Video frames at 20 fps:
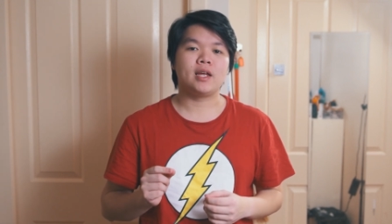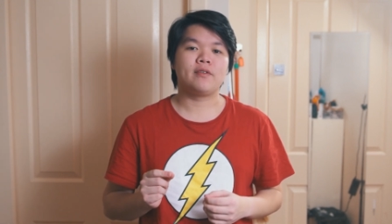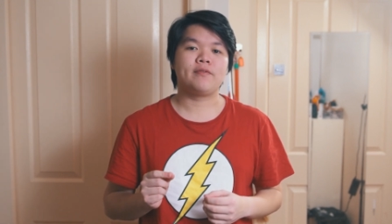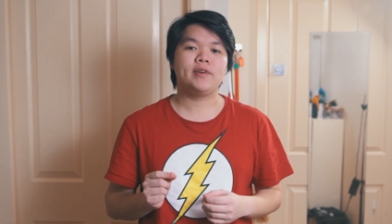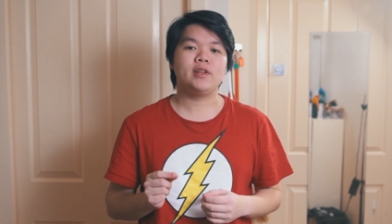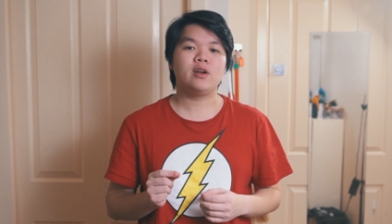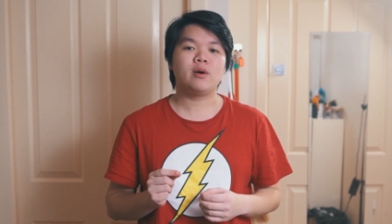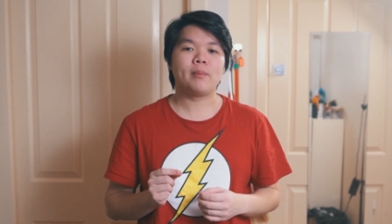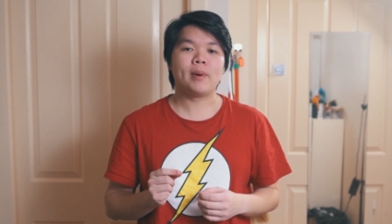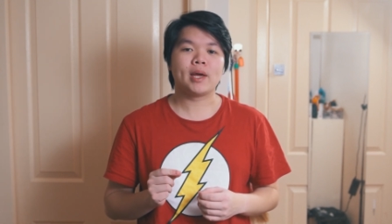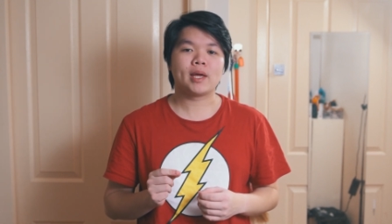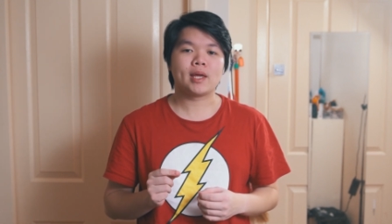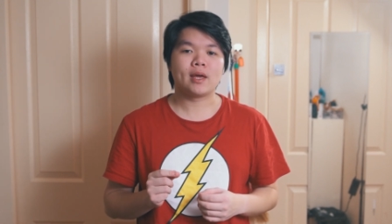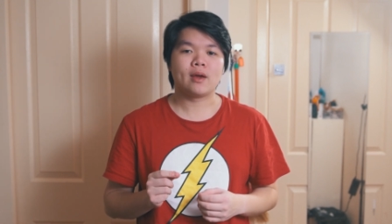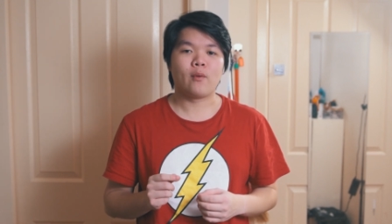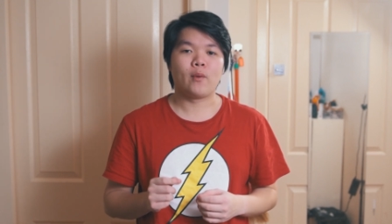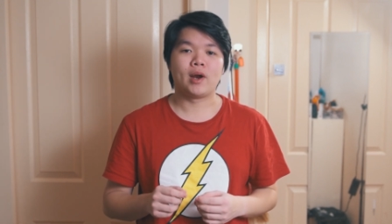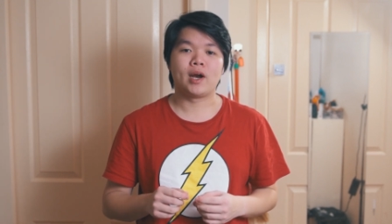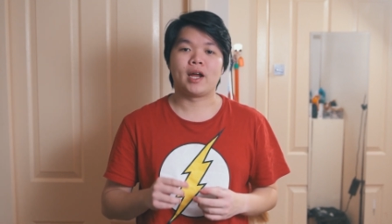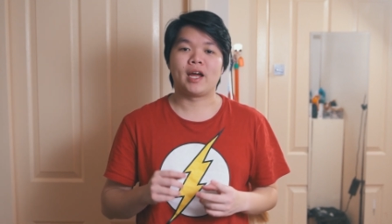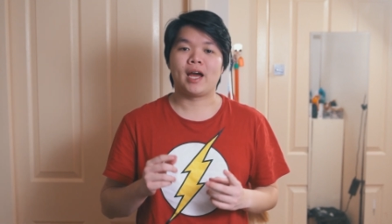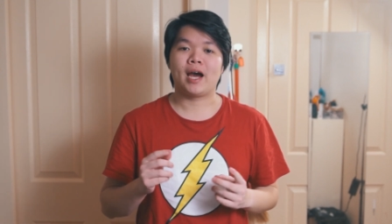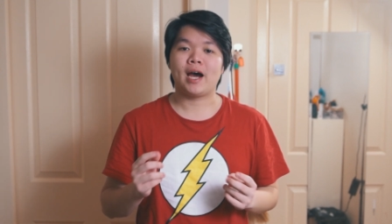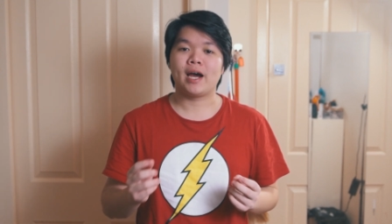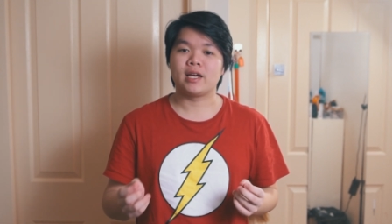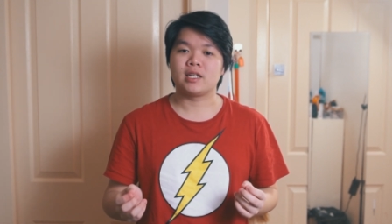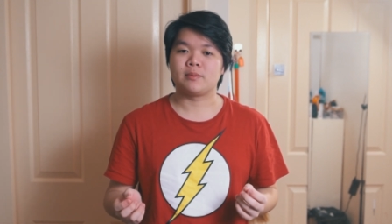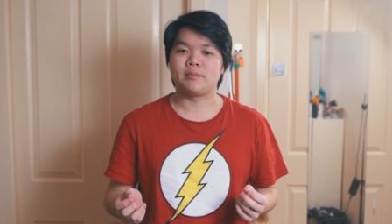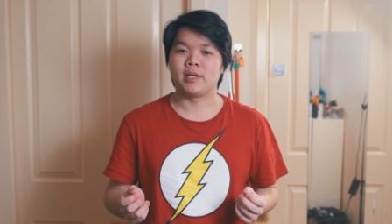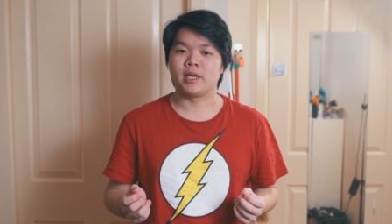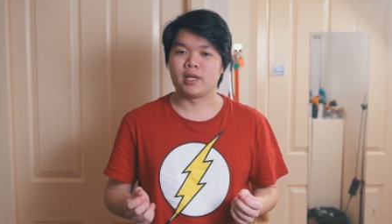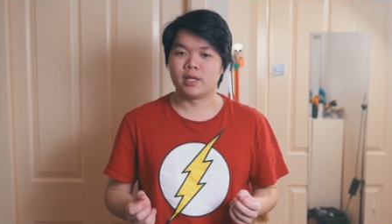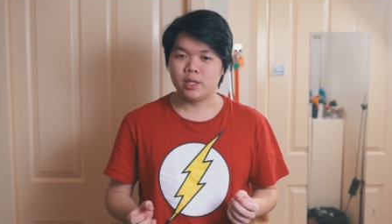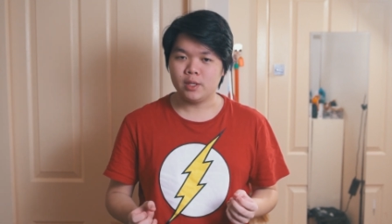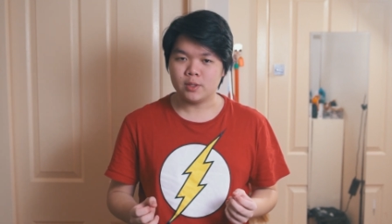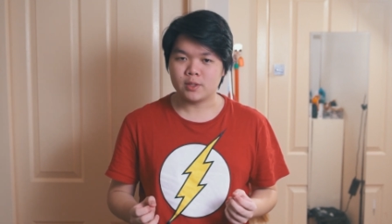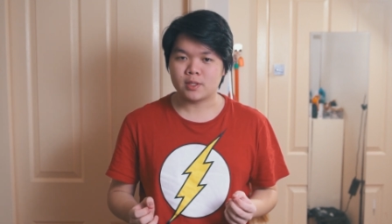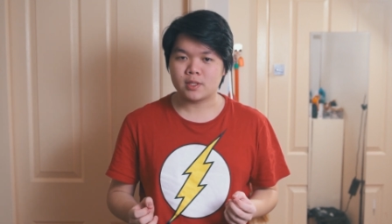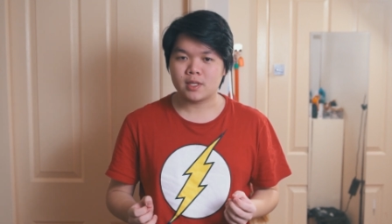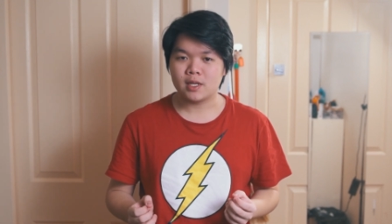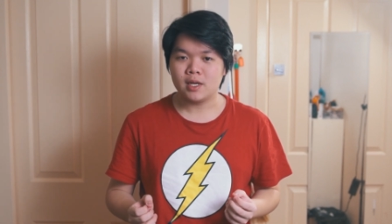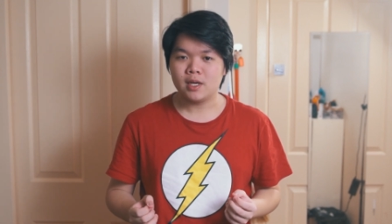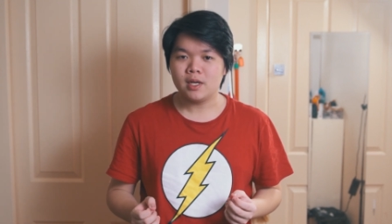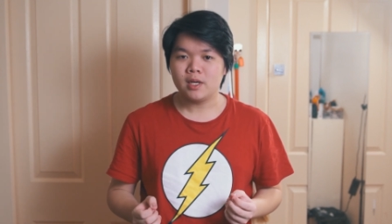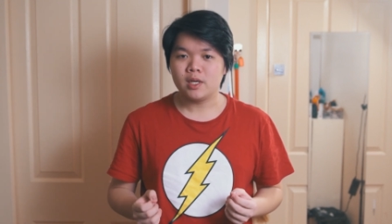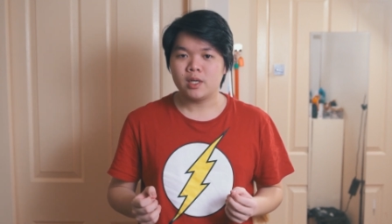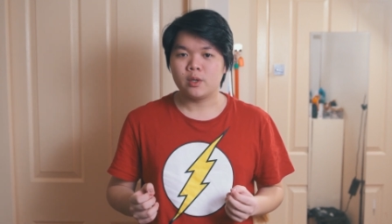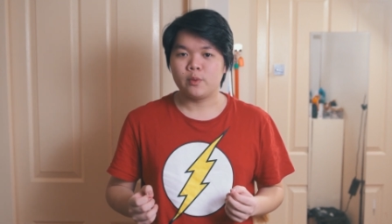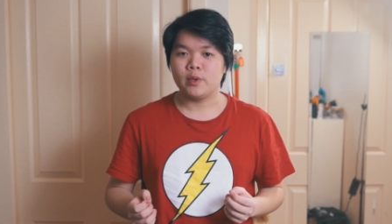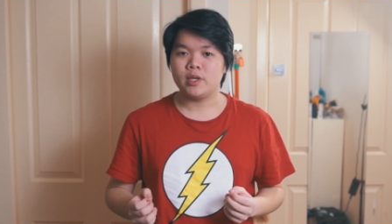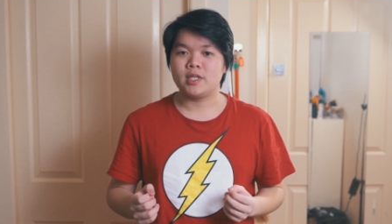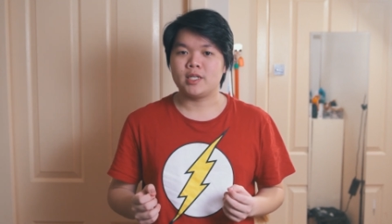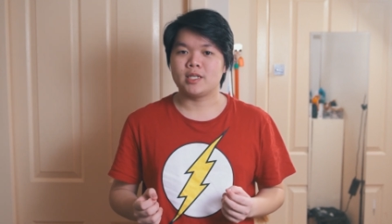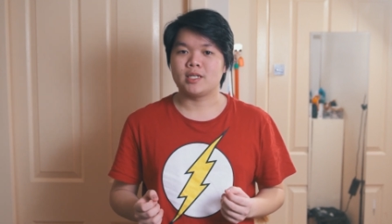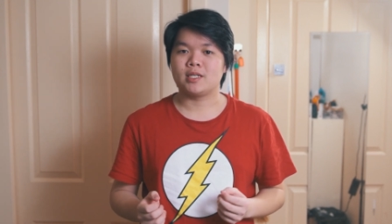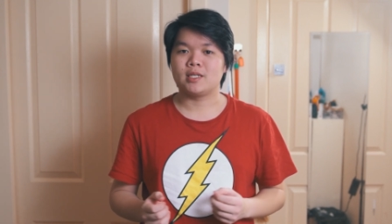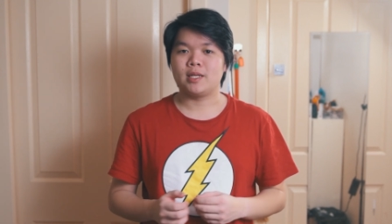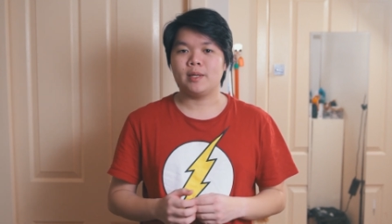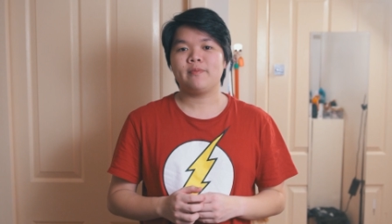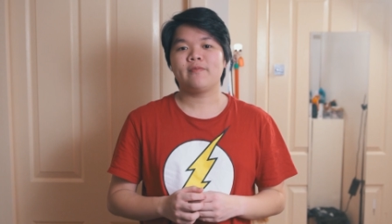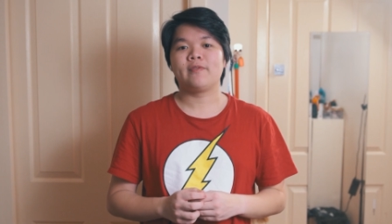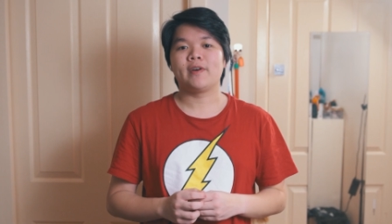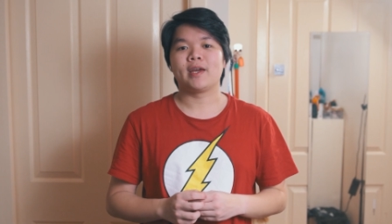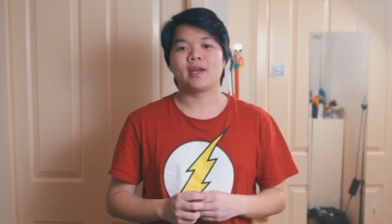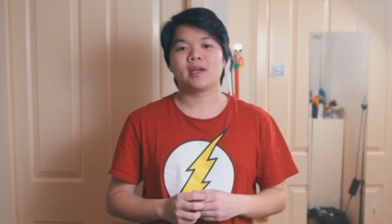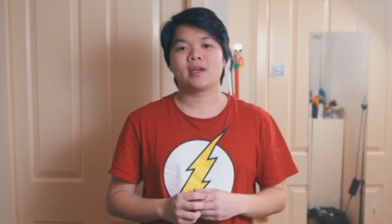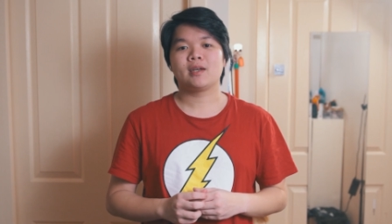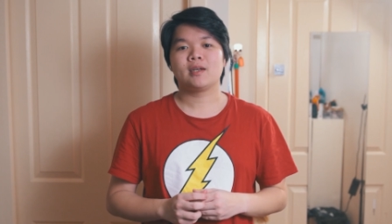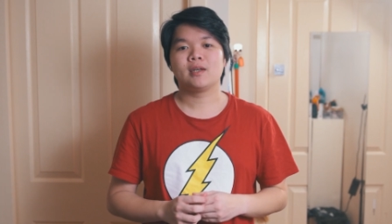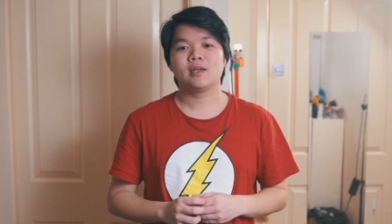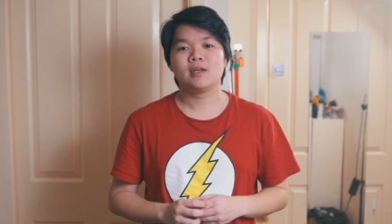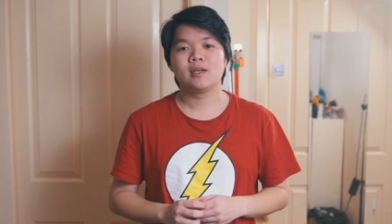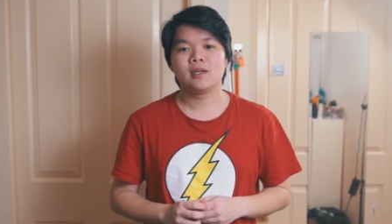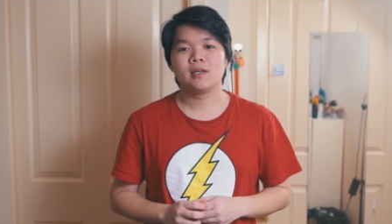in video making where AI is being used, which is deepfake.